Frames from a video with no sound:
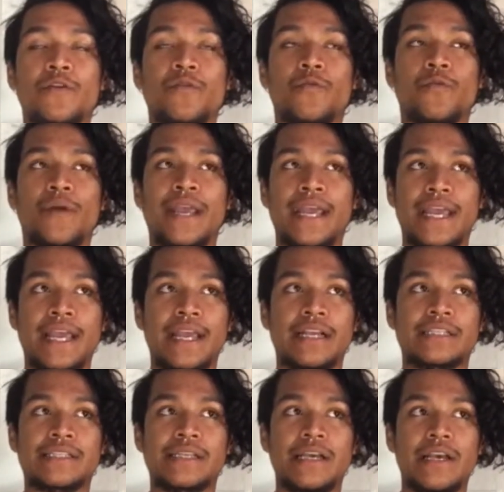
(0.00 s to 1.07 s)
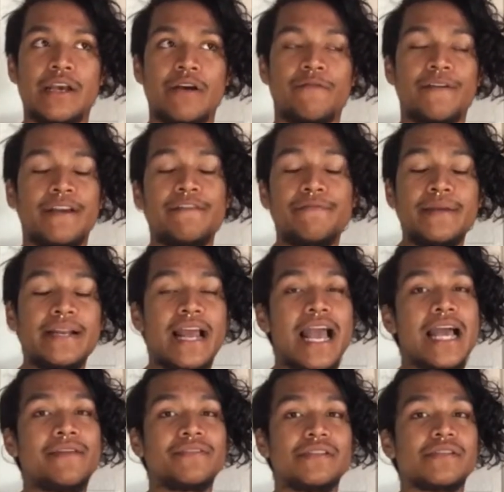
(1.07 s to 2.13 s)
weeks, we've been
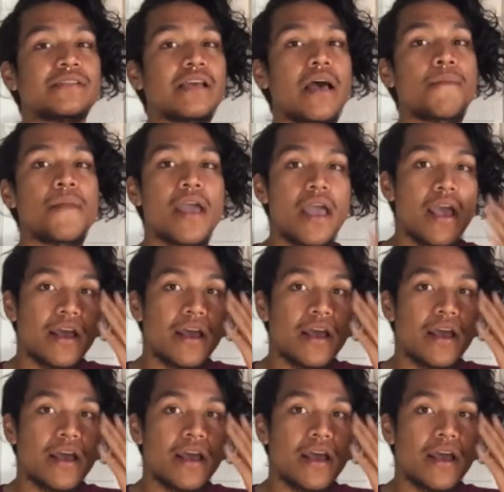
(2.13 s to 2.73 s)
having some,